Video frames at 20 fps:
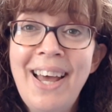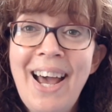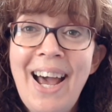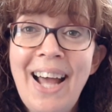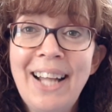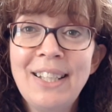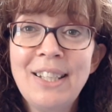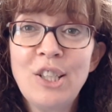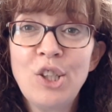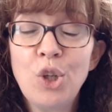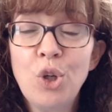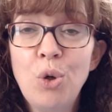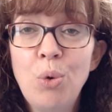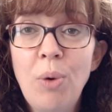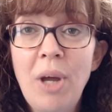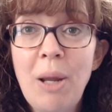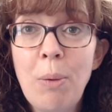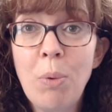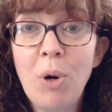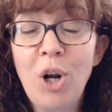and so
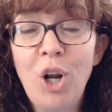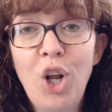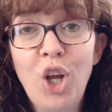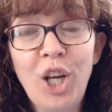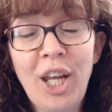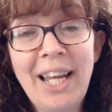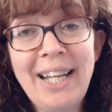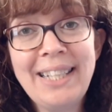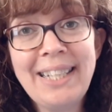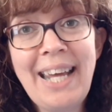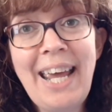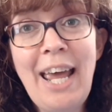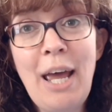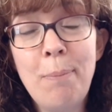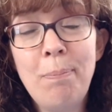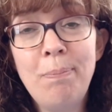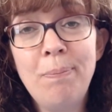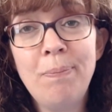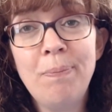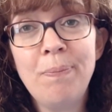we were looking to
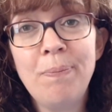him,